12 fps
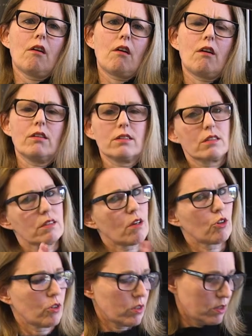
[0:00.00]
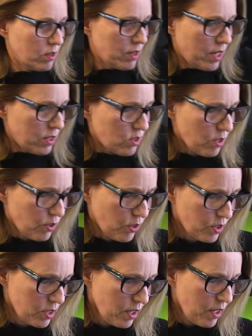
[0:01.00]
Oh, so good. That is so
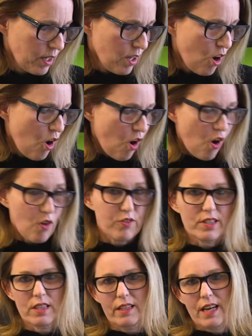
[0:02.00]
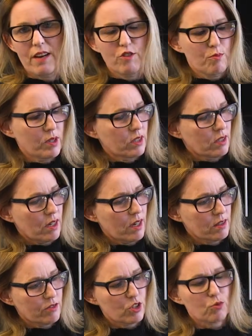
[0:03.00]
good. Obviously, everybody's
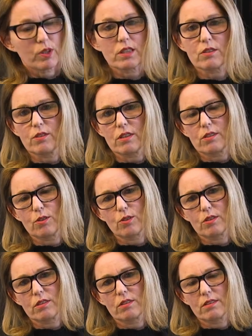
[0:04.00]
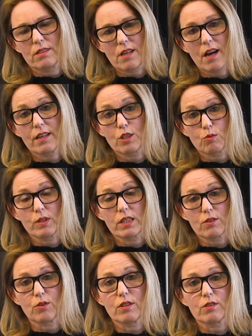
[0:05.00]
heard of sweet soya sauce, Thai sweet
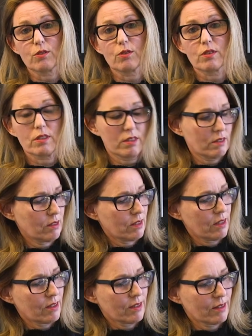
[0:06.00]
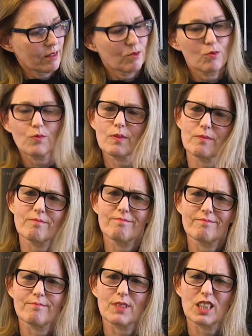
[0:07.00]
soya sauce,
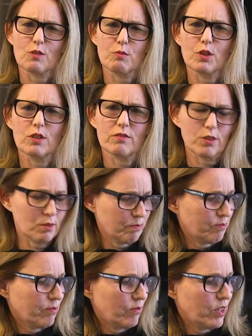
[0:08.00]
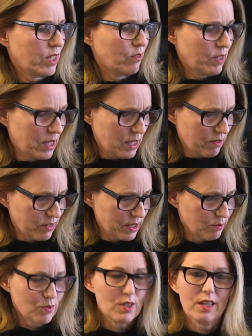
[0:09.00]
but it's beautiful. Really, really
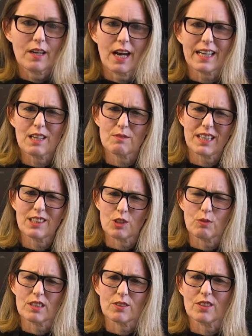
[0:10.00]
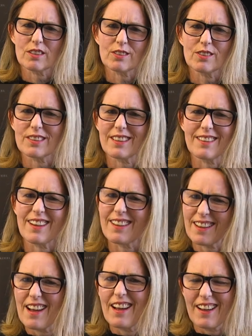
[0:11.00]
lovely. I keep saying sweet soya sauce, don't
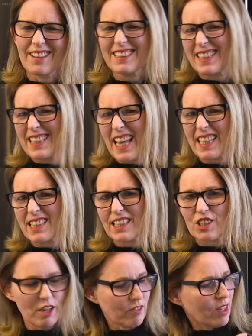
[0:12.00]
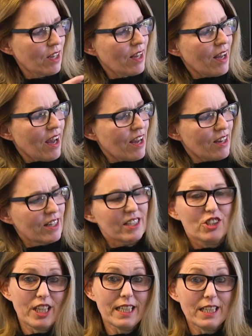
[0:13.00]
I? Dyslexic chef.
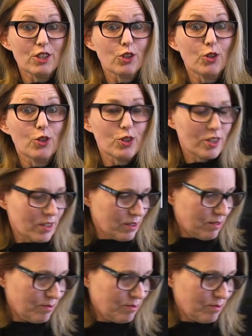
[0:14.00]
Chili sauce.